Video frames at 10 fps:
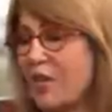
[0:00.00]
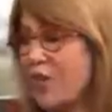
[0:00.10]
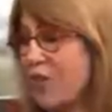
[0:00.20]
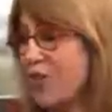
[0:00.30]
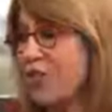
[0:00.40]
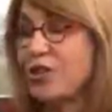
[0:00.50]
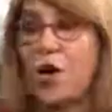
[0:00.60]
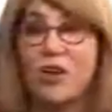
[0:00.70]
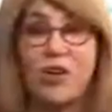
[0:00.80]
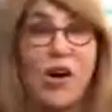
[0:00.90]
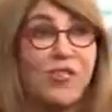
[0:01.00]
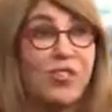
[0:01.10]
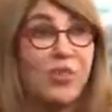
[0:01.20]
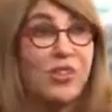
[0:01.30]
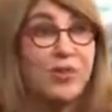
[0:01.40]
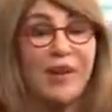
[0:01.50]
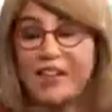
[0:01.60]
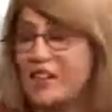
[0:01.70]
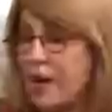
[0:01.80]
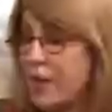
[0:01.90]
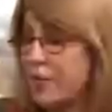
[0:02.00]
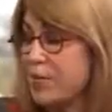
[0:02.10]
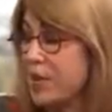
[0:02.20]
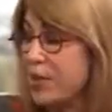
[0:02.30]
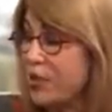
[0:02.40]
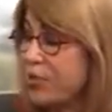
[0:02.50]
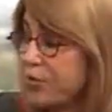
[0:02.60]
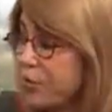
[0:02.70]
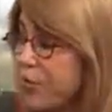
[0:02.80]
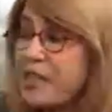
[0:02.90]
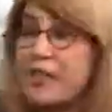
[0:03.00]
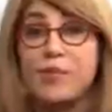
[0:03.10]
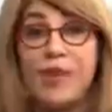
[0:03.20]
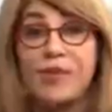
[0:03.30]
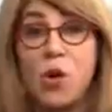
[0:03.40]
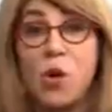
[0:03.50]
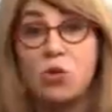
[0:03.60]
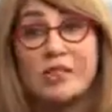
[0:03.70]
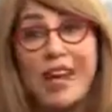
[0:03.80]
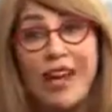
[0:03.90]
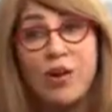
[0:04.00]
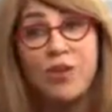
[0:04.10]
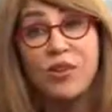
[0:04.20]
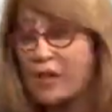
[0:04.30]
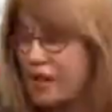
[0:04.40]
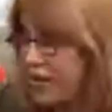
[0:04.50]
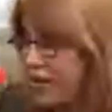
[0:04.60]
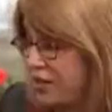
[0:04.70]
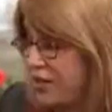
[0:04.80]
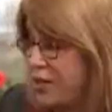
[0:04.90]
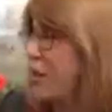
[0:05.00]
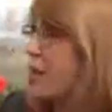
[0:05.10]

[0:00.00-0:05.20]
We're used to an on and off switch many times, but here you many times have to hold down this